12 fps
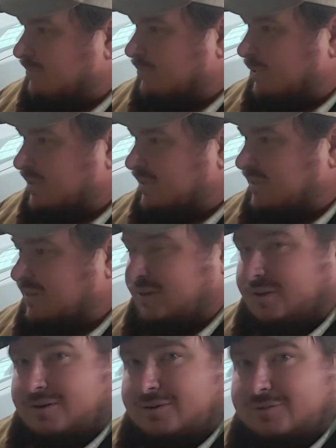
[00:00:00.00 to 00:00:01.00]
really
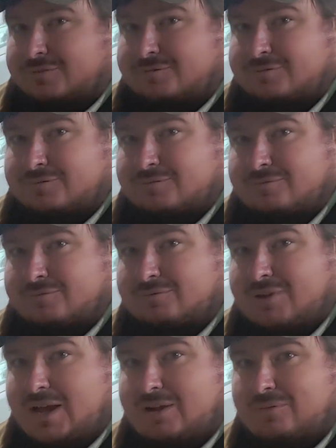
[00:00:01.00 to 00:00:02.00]

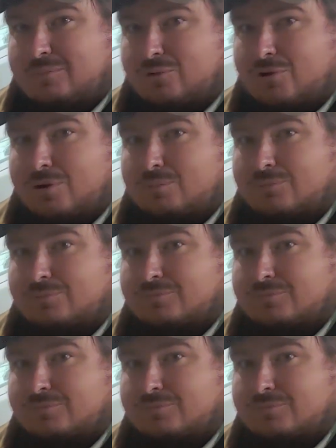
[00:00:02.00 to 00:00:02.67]
gave some trouble.